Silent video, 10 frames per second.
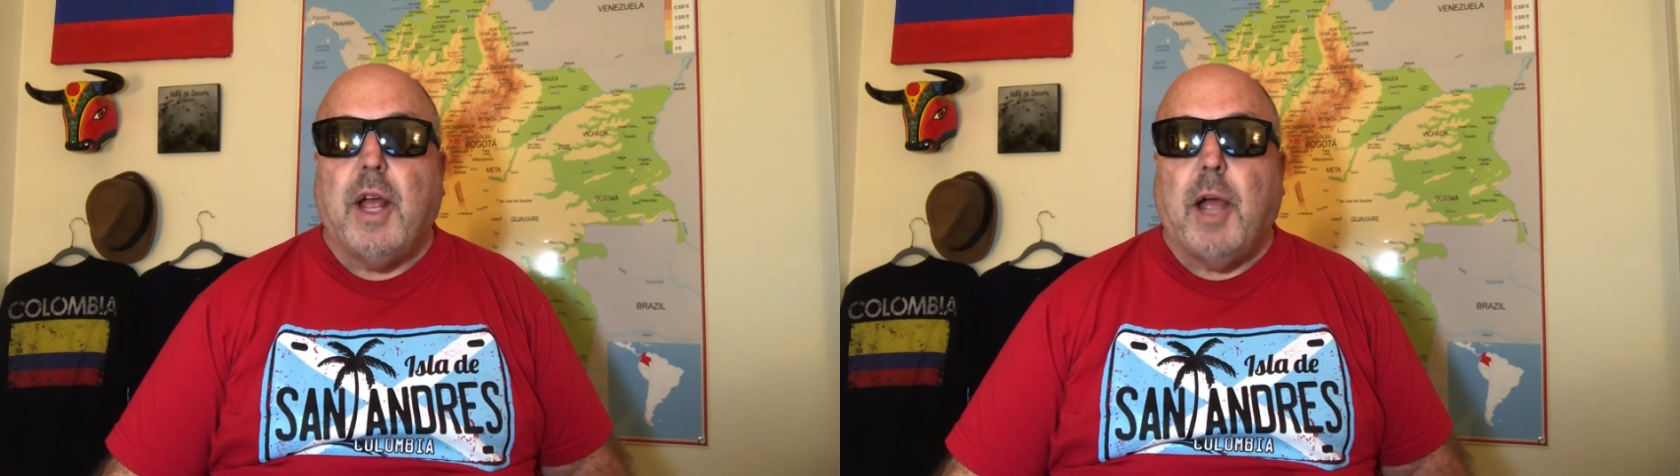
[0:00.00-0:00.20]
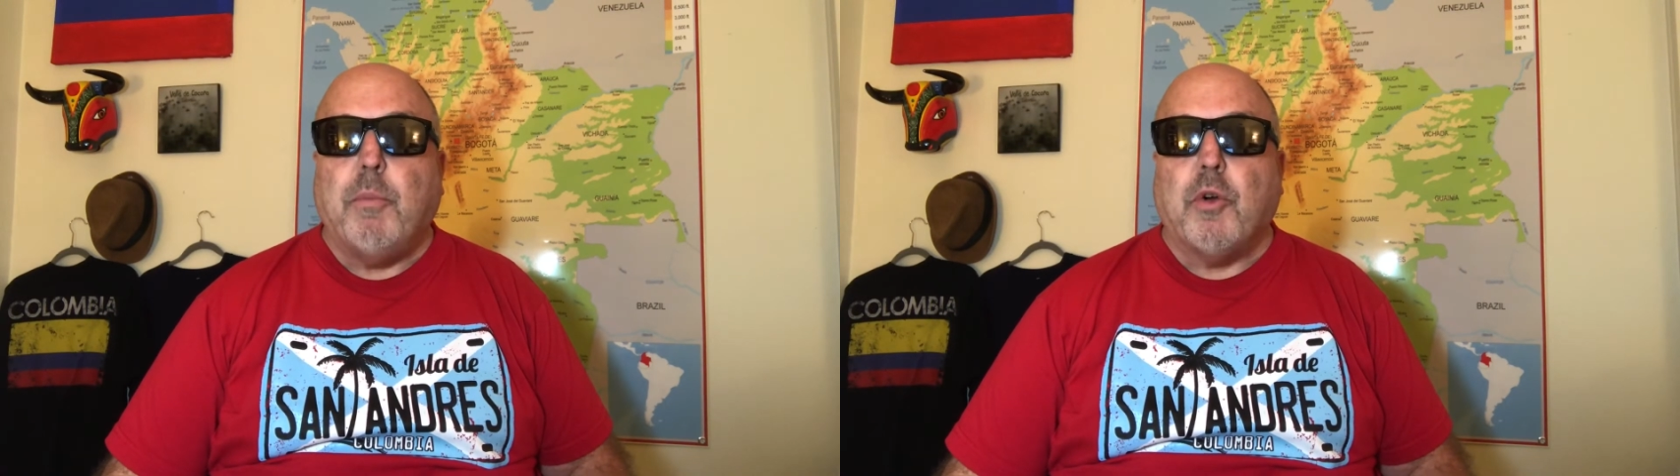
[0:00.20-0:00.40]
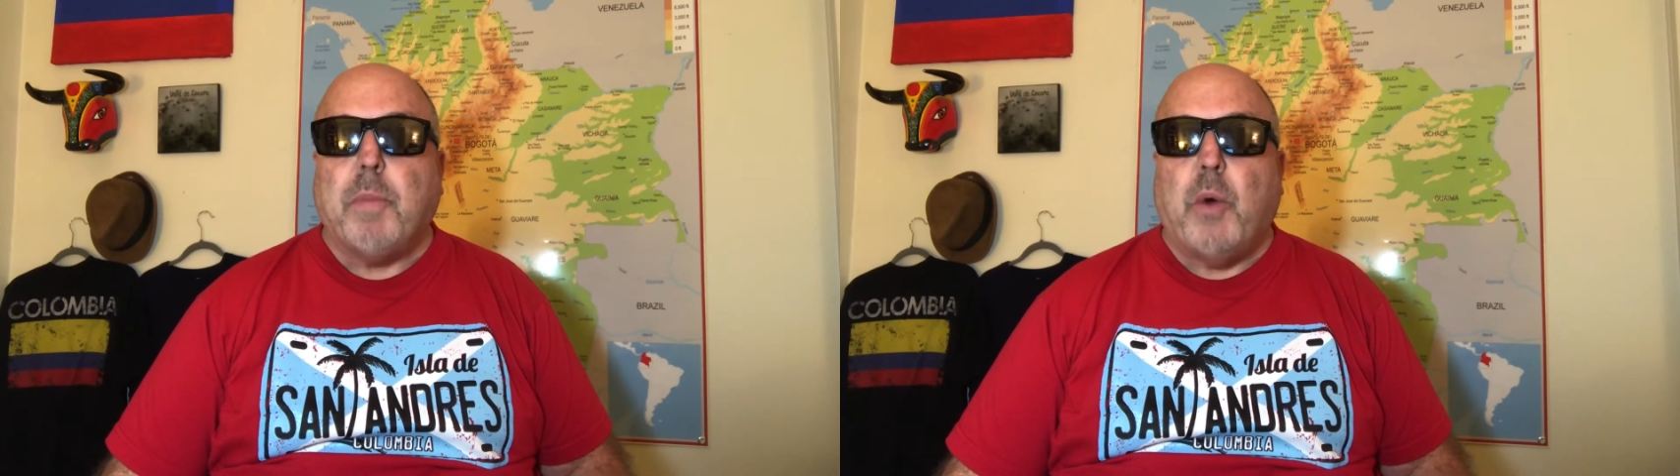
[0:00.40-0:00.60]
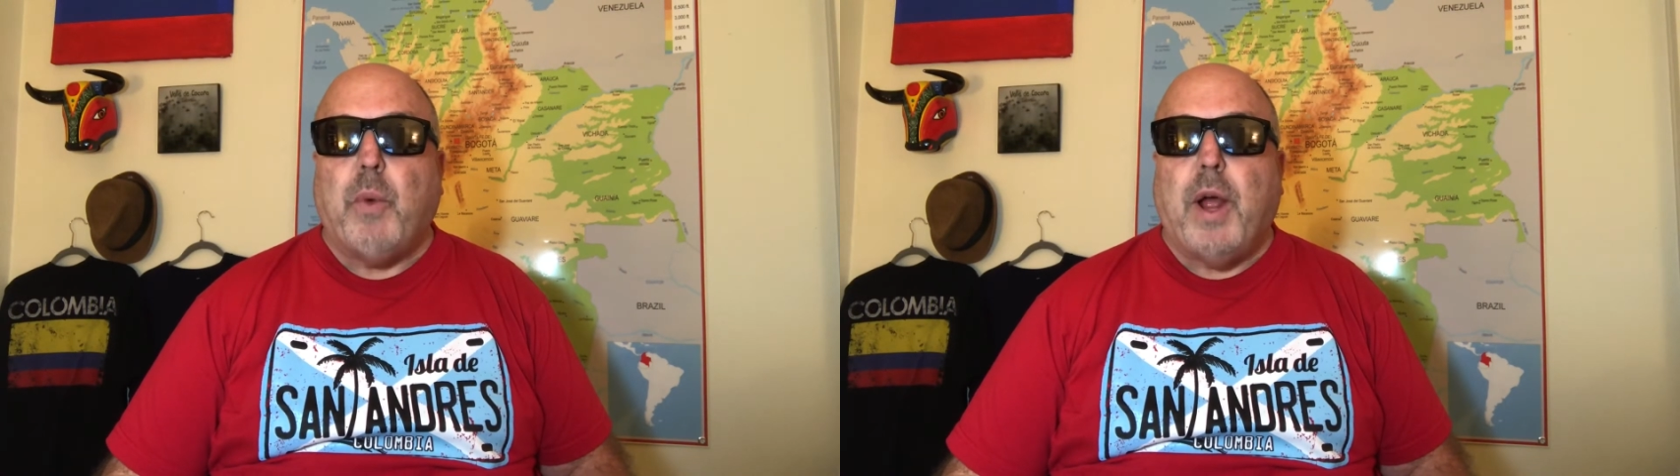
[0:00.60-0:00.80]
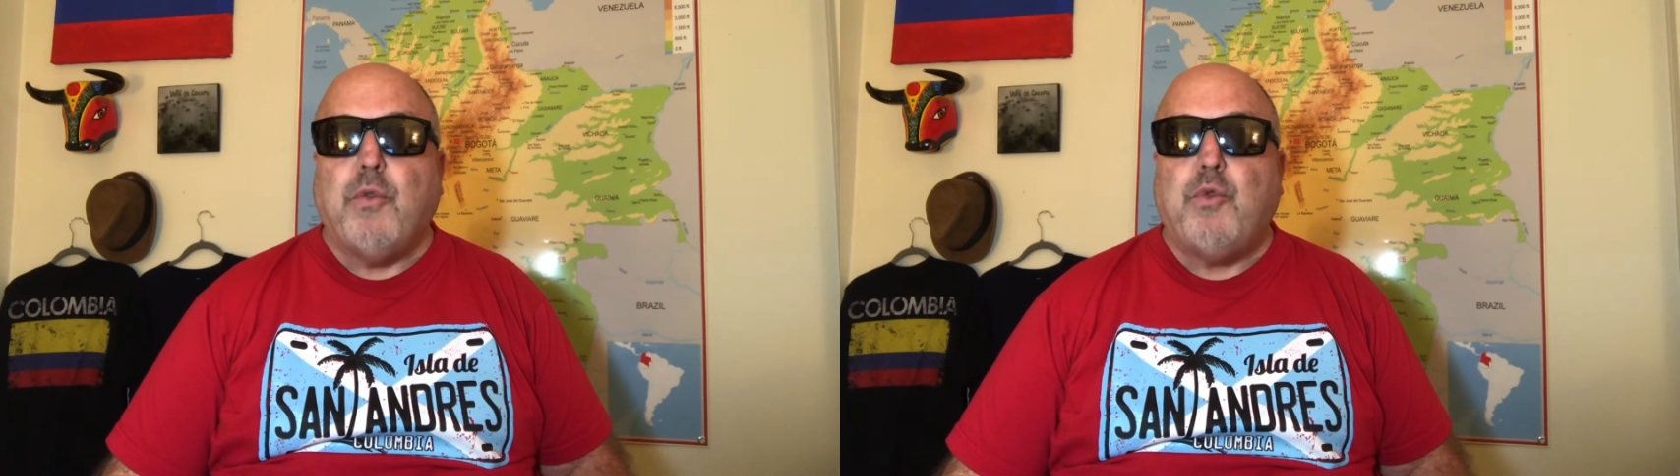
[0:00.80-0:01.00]
I booked my
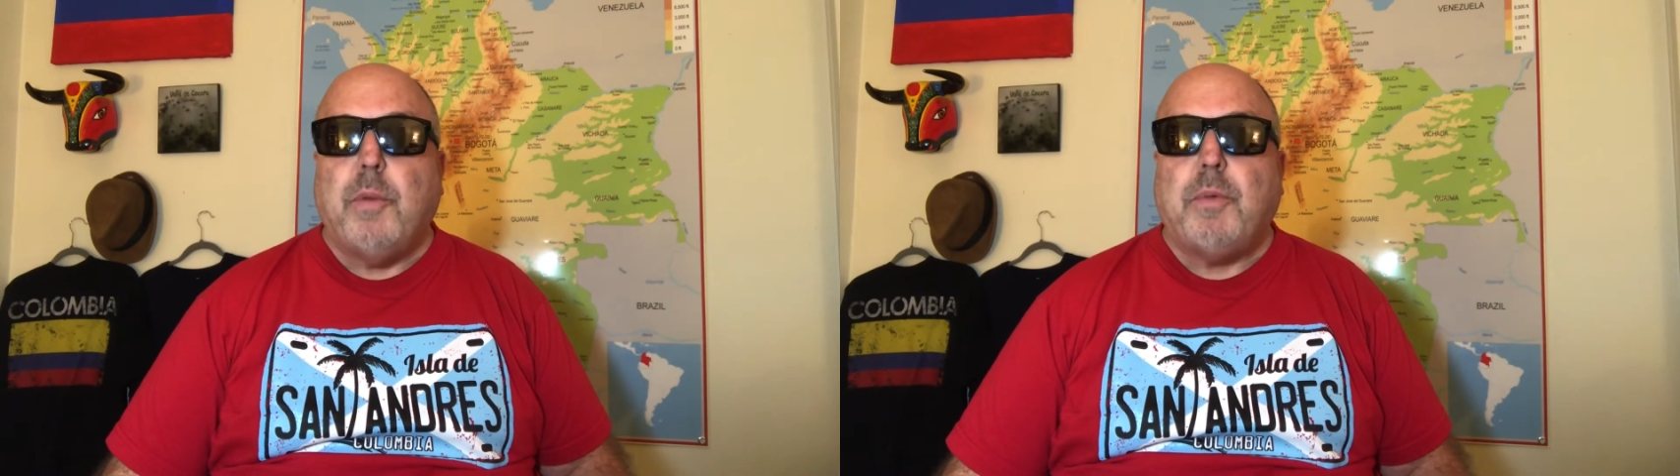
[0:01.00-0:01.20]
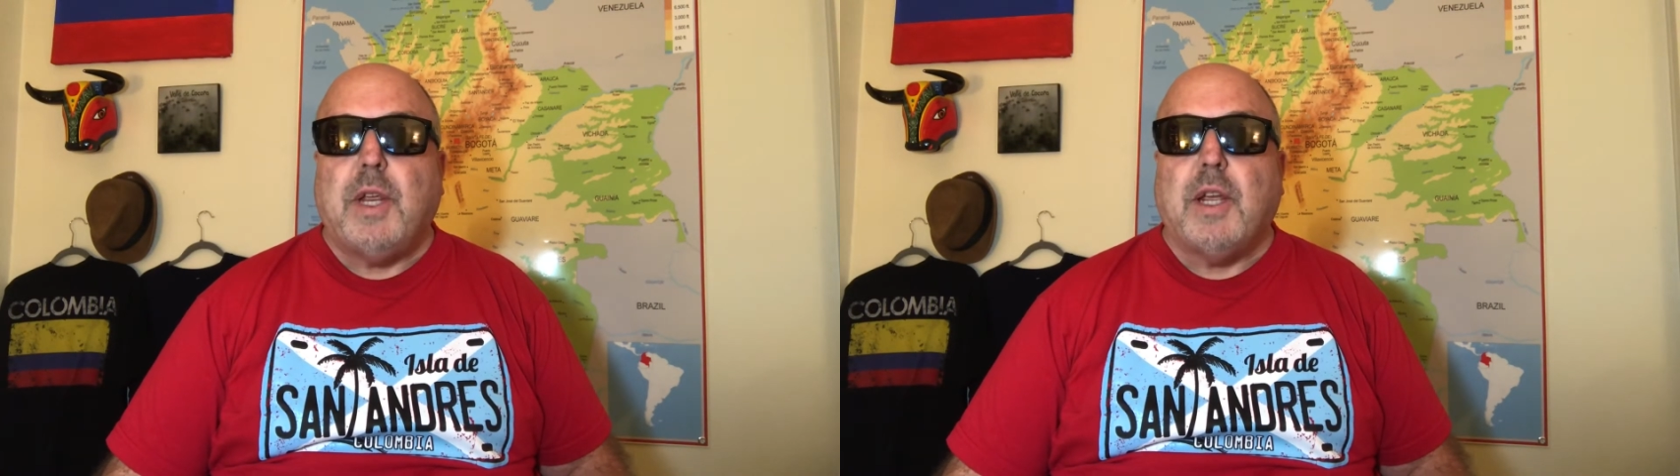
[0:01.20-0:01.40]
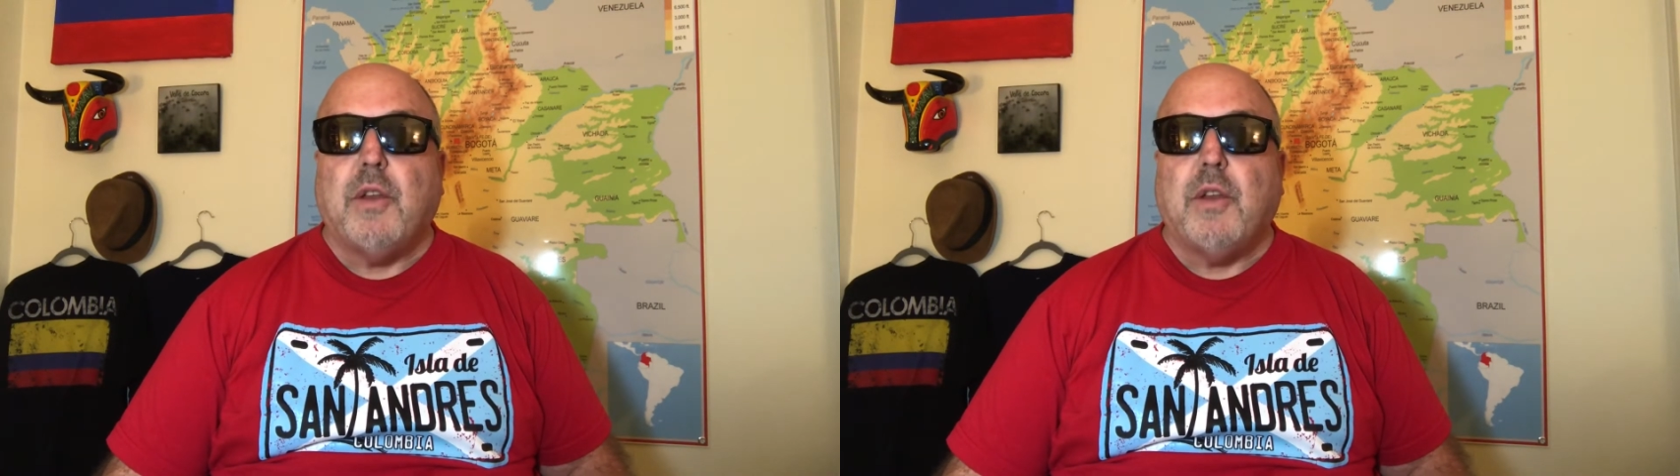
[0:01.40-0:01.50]
round trip tickets